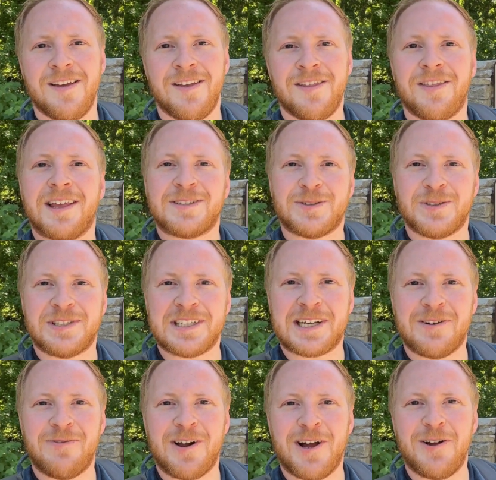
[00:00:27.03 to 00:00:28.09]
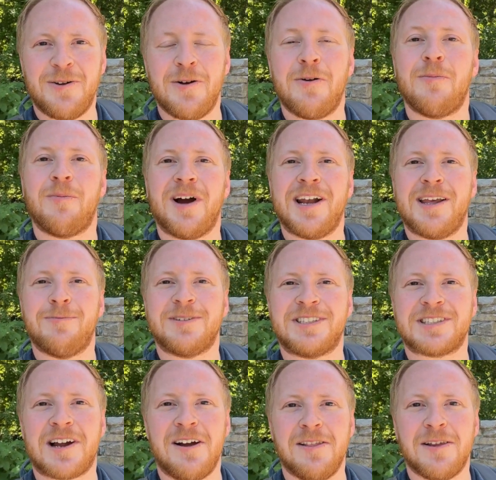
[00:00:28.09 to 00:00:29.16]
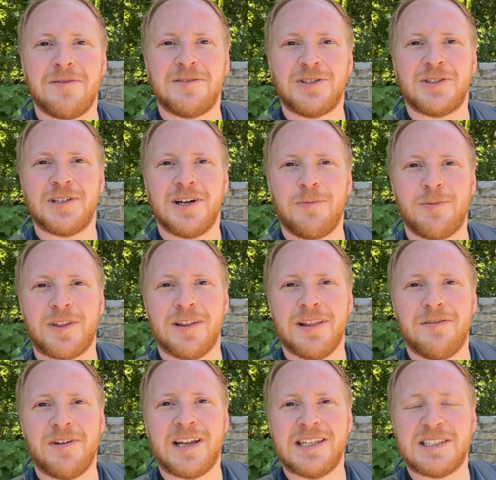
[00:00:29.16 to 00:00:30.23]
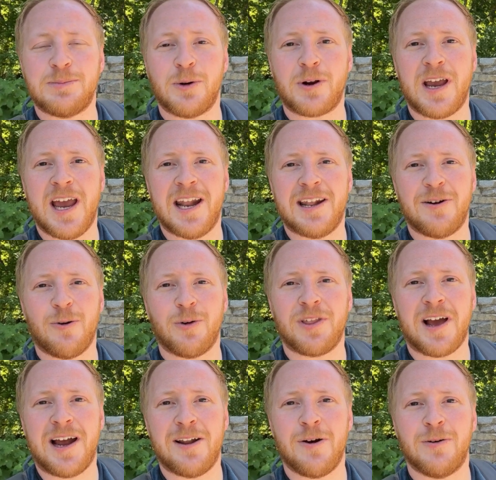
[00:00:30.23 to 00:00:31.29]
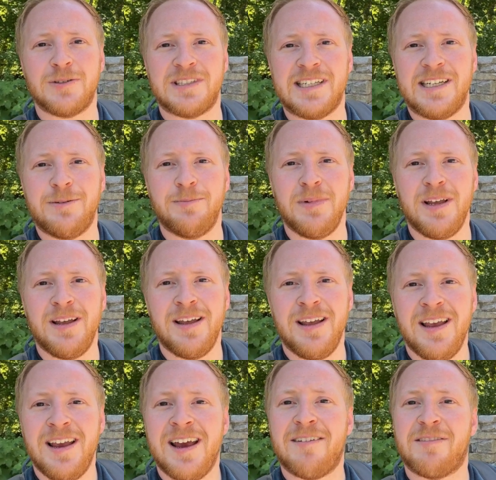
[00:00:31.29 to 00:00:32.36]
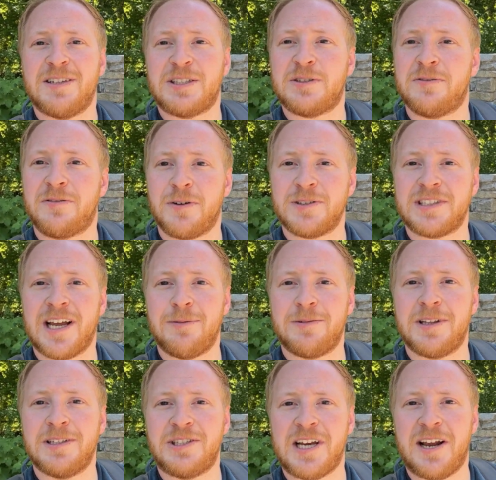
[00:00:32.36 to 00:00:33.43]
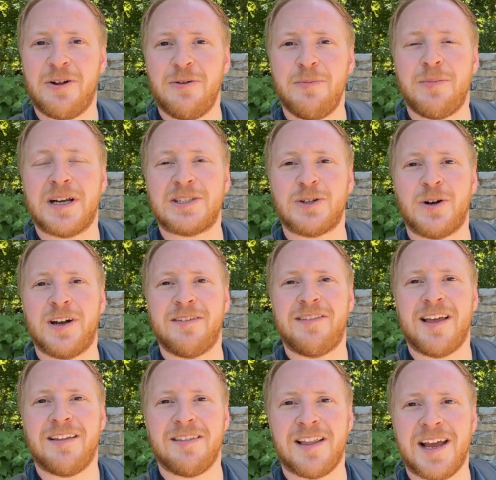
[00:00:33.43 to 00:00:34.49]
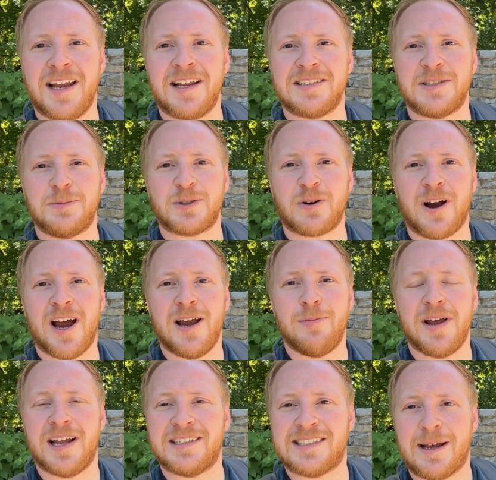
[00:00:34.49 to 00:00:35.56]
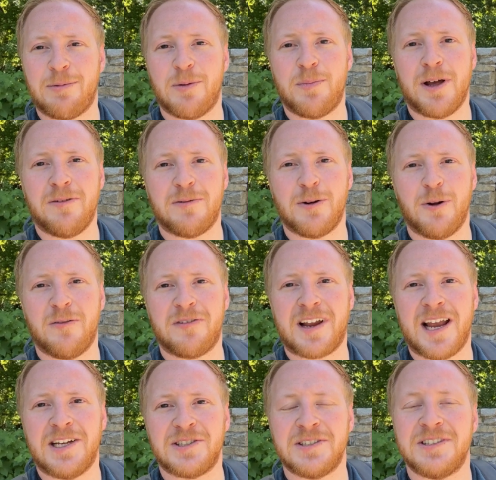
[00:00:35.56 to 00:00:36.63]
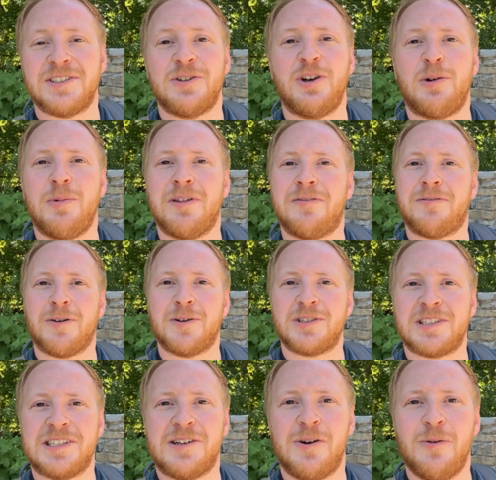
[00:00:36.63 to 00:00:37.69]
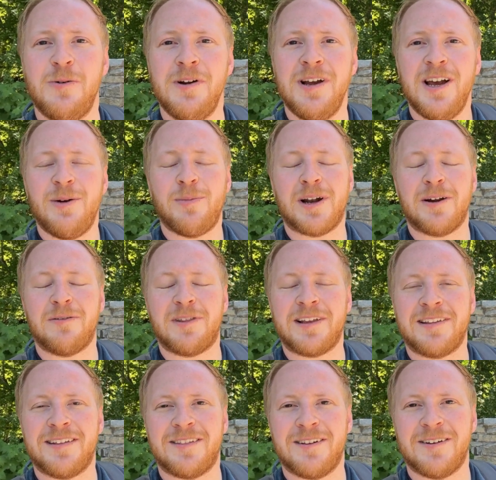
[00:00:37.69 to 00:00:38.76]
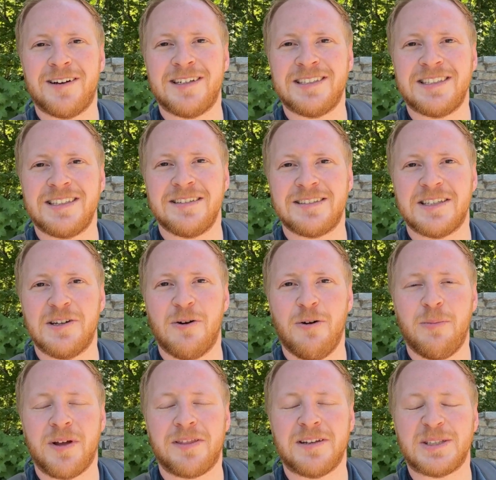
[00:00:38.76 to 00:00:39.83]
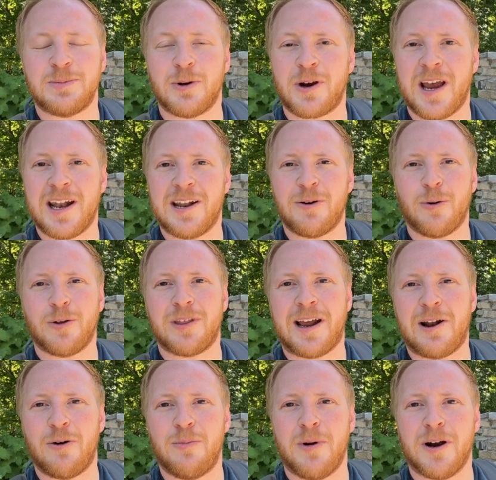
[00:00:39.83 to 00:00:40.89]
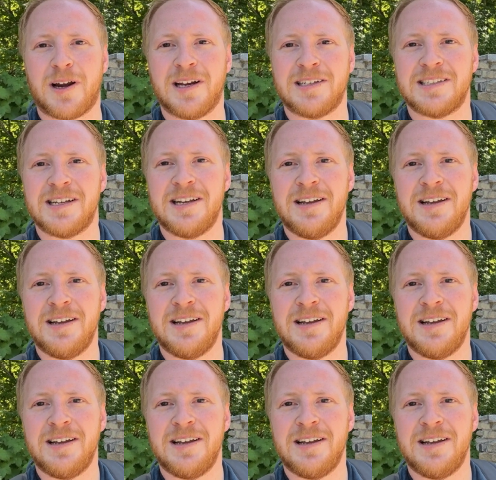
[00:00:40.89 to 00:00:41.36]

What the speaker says: Thanks for sticking around. My name is Scott Levenger. I'm with the Living in Spokane and North Idaho team. And if this is your first time to the channel, make sure to hit that like, subscribe, and tap the bell for notifications so you can be the first to know about everything that there is to know about the Spokane and North Idaho market.